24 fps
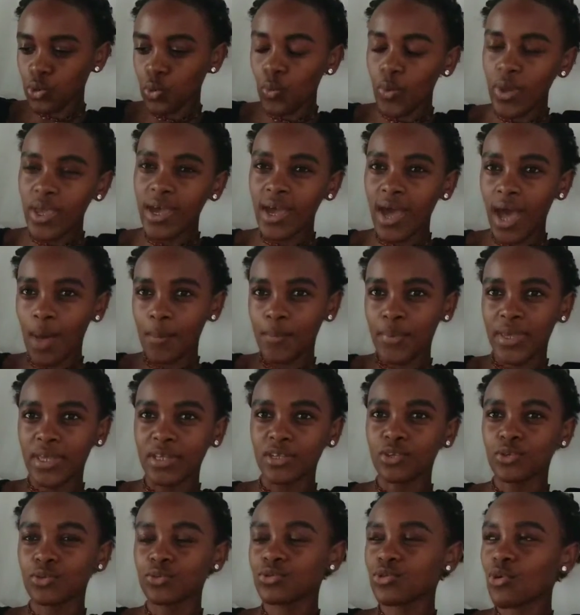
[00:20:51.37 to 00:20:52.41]
You wake up
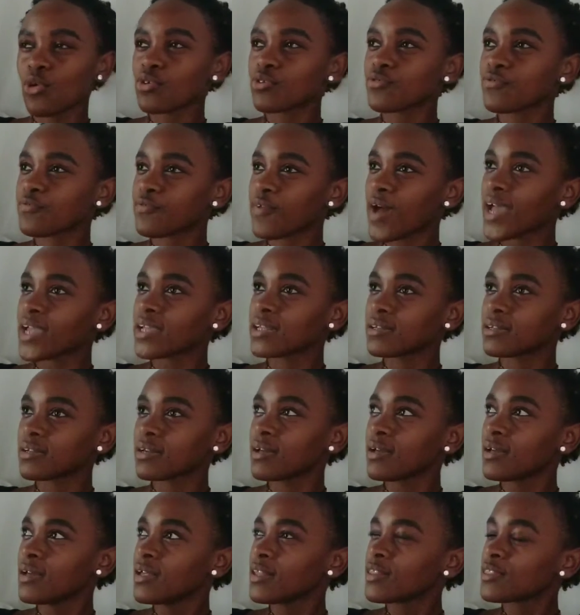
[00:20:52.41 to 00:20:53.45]
and you don't find
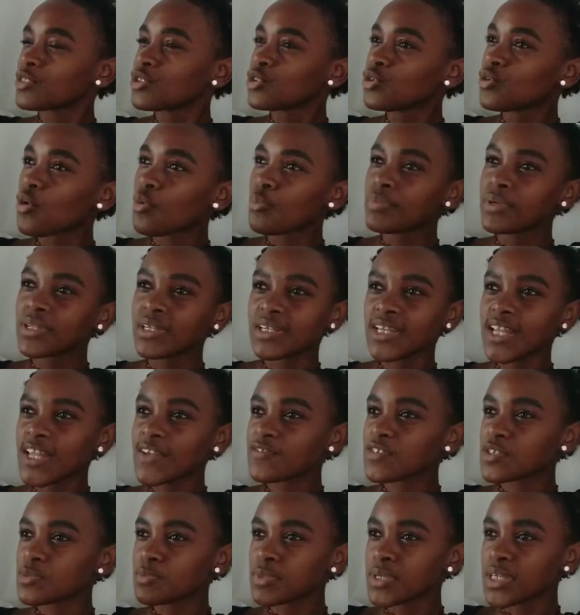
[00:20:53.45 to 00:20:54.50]
your
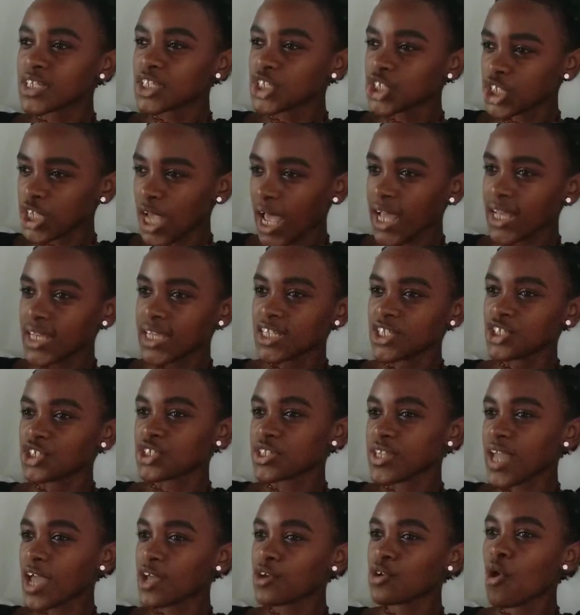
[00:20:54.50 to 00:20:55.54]
beliefs being
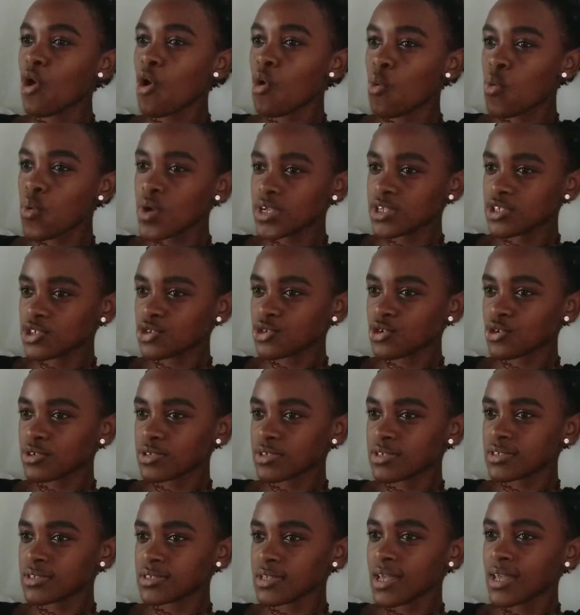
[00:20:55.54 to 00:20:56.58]
challenged, there are no
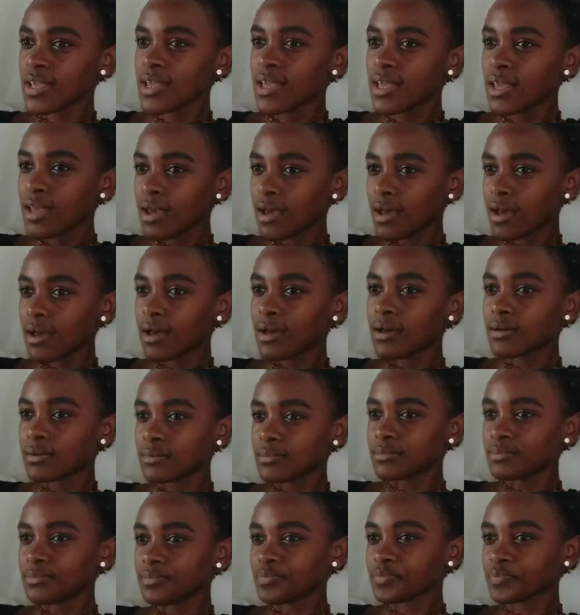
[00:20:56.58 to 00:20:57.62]
questions
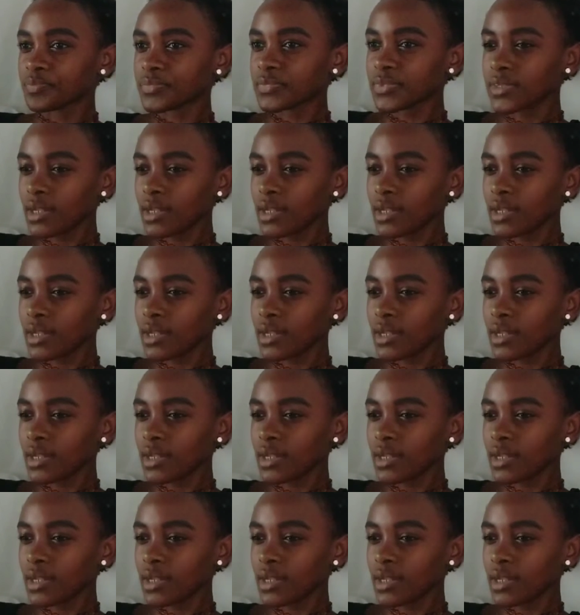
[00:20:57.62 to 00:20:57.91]
um,